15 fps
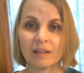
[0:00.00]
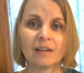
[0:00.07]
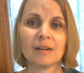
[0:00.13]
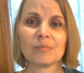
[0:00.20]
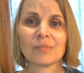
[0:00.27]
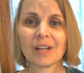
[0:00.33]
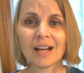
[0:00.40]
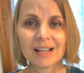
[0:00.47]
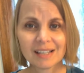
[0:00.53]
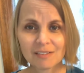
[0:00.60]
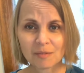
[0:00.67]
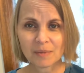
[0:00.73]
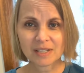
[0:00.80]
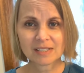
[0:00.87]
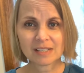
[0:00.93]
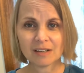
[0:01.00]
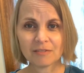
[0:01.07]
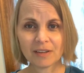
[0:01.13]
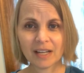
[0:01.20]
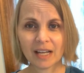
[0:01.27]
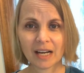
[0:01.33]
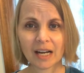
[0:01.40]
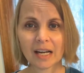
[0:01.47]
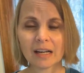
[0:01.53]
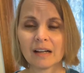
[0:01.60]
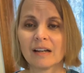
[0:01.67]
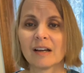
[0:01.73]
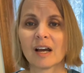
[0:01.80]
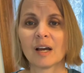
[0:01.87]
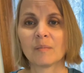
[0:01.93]
not giving myself a headache,
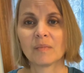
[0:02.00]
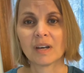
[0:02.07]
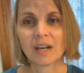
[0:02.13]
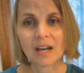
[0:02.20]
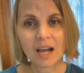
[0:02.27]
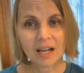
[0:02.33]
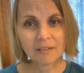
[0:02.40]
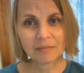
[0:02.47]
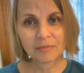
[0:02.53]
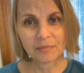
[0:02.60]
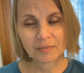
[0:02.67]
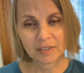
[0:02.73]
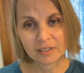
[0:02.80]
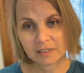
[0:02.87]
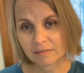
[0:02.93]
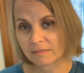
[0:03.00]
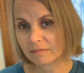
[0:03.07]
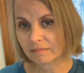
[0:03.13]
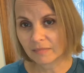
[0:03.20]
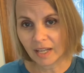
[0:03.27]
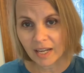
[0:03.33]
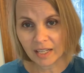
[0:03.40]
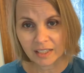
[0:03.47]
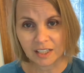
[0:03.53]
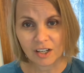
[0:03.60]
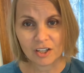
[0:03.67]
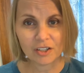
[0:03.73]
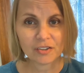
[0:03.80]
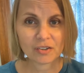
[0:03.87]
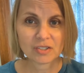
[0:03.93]
I'm not inhaling
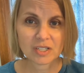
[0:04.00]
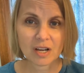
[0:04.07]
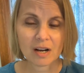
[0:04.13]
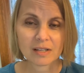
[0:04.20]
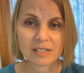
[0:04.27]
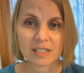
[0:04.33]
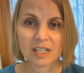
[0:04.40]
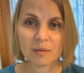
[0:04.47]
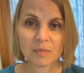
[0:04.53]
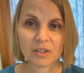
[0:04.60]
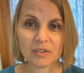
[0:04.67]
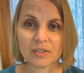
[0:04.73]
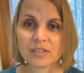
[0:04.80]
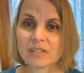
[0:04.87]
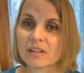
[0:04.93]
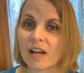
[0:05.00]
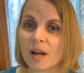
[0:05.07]
all of those toxic chemicals.